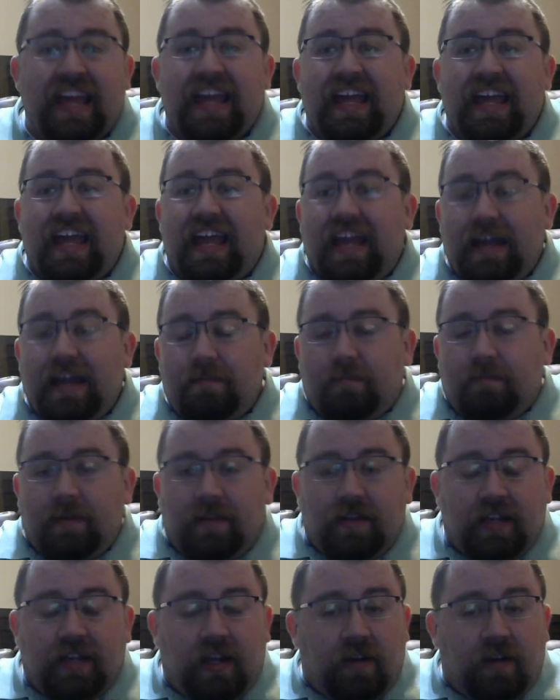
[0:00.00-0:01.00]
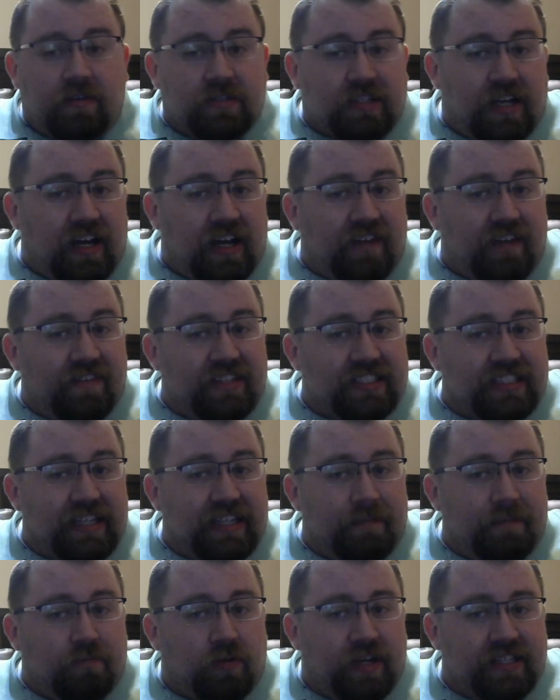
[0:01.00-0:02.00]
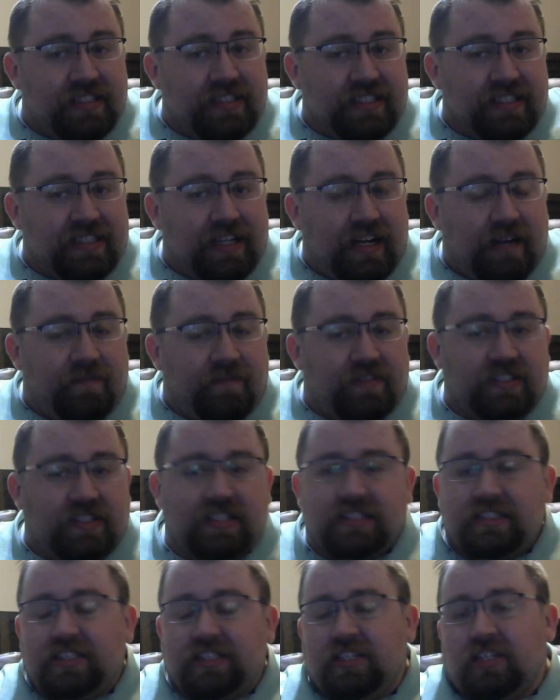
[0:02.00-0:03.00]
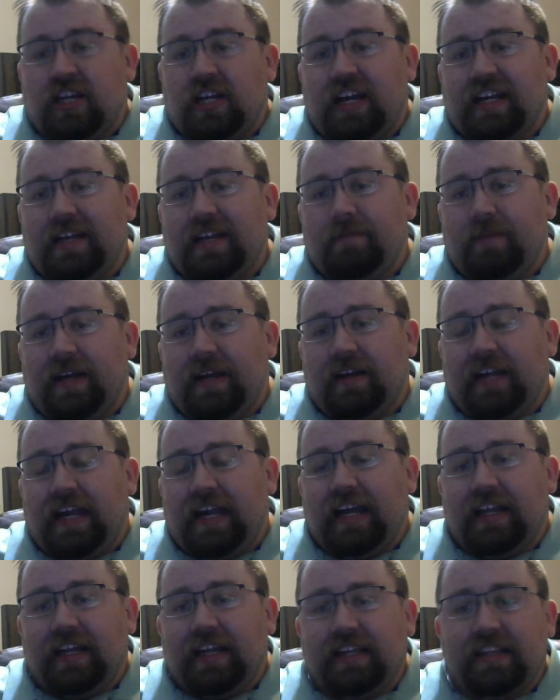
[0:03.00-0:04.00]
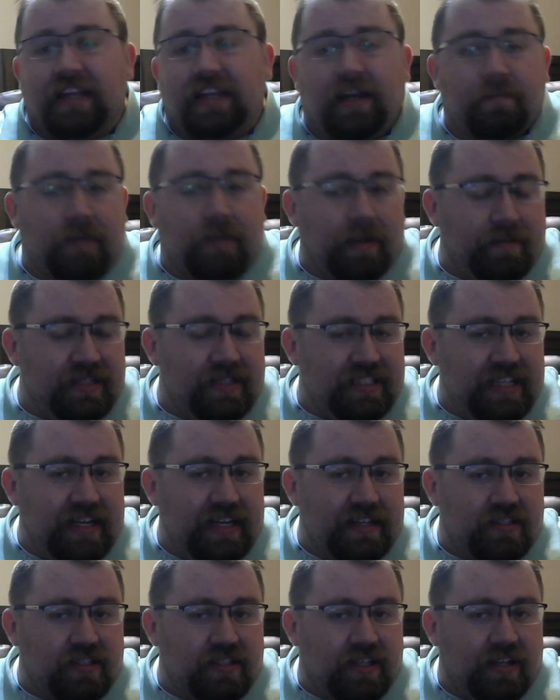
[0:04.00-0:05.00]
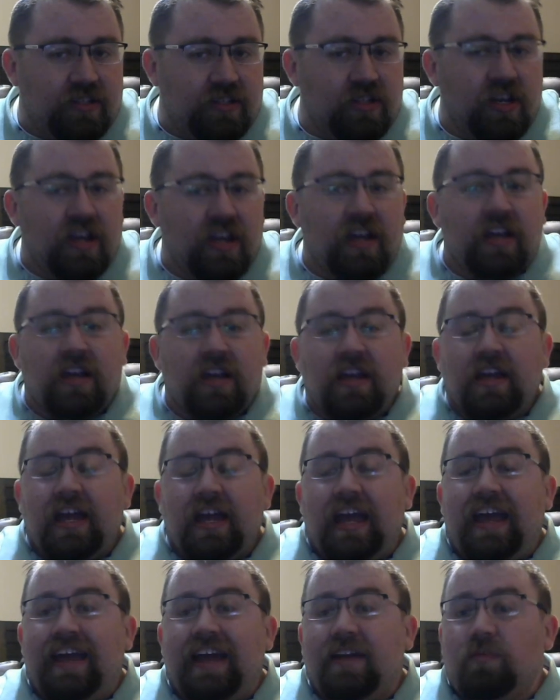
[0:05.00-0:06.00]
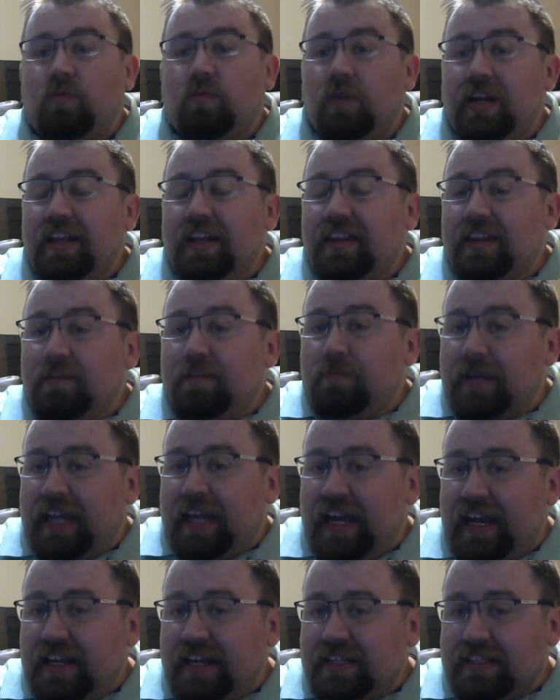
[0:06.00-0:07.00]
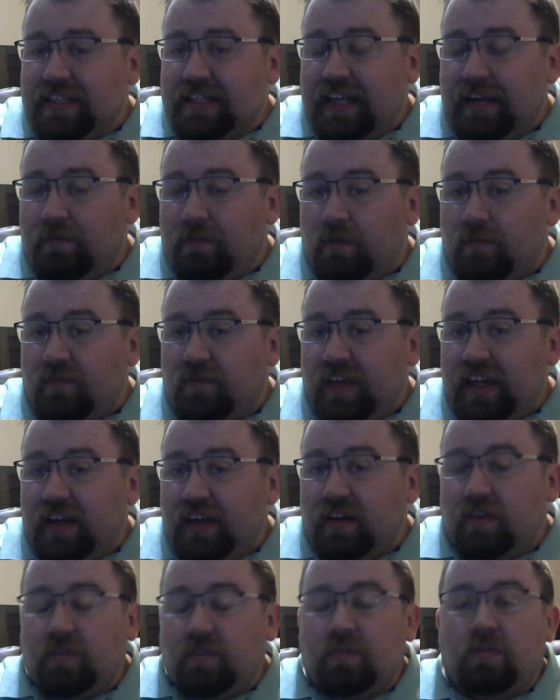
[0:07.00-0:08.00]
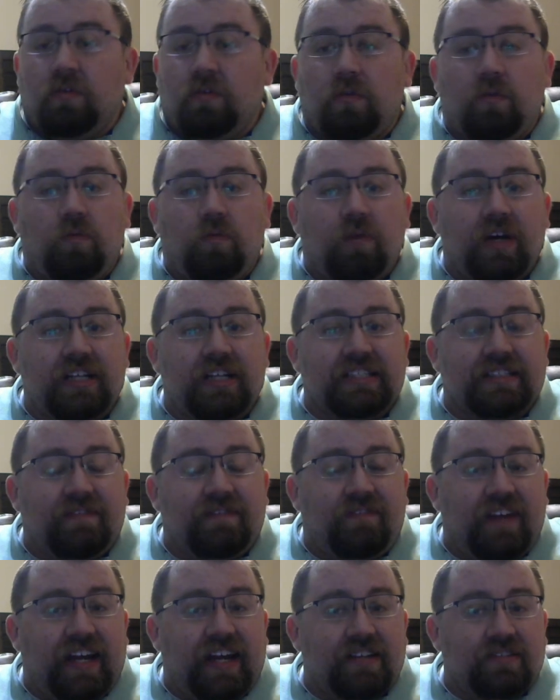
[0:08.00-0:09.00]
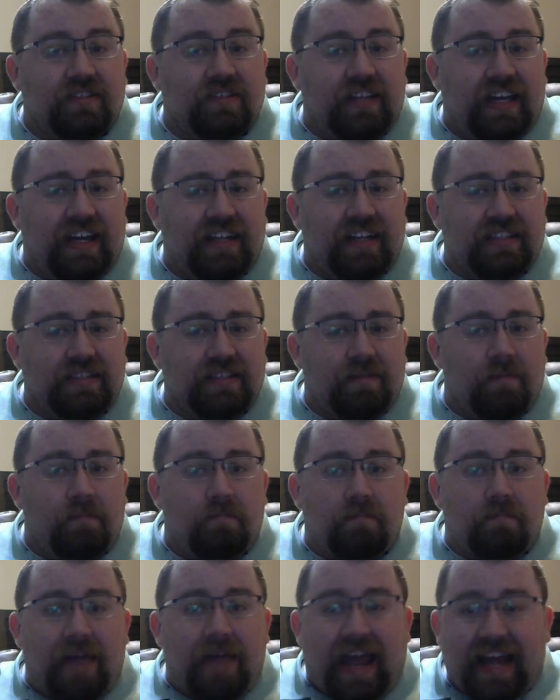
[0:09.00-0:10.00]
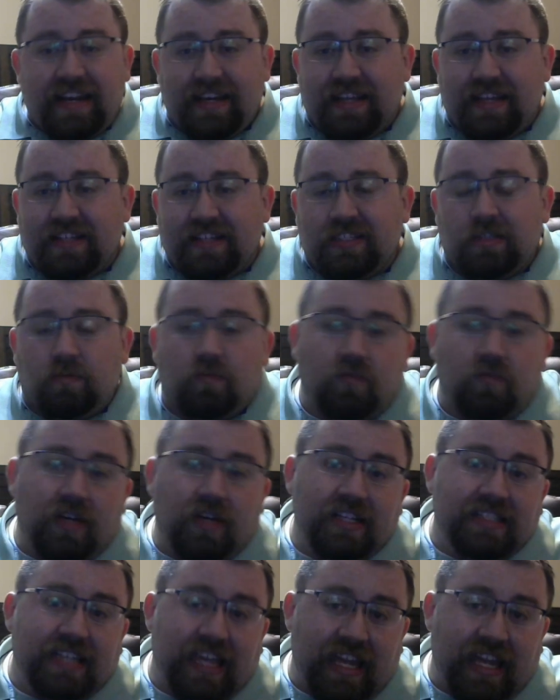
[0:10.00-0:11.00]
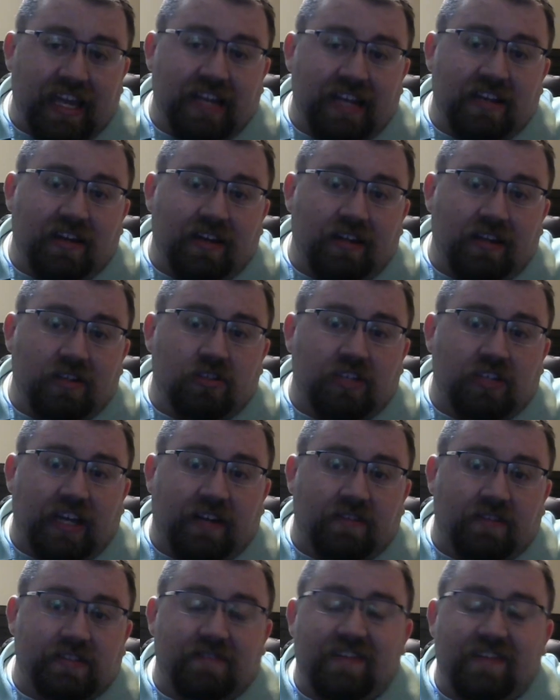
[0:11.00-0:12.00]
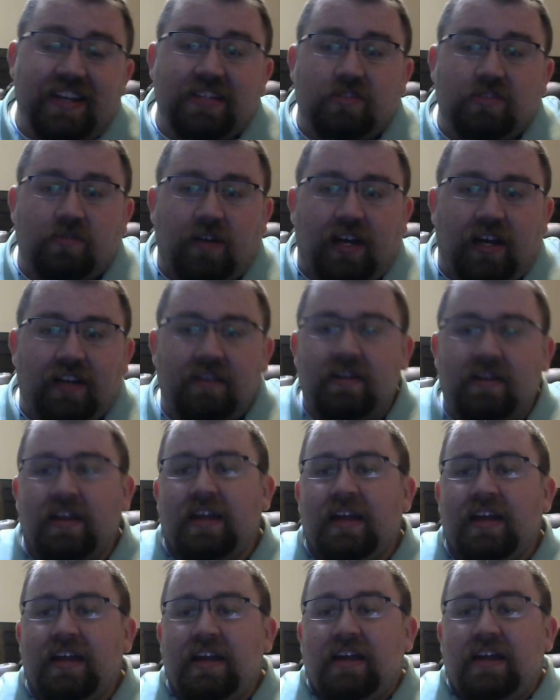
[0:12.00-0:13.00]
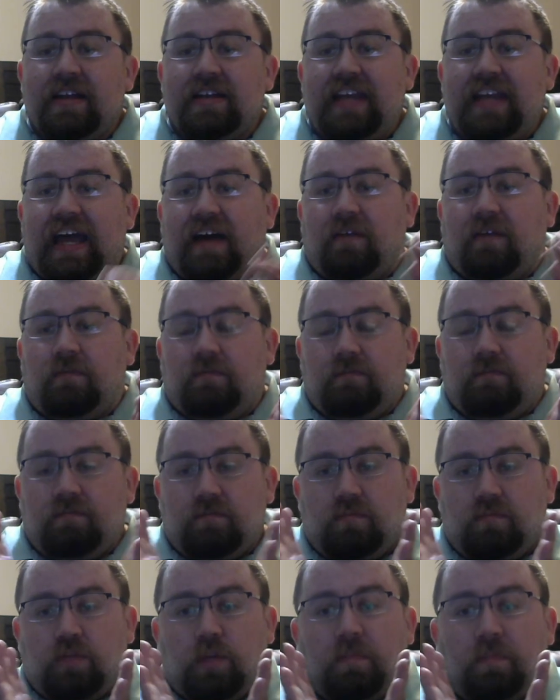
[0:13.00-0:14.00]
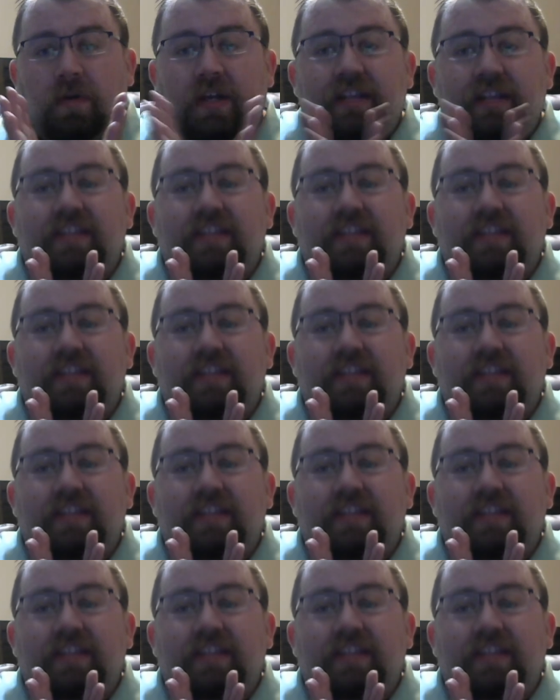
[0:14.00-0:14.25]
and there was obviously press conferences talking about kind of like the upcoming set and such. And one of the mechanics that they revealed was the fact that Madness was in Shadows of Innistrad. Now, To put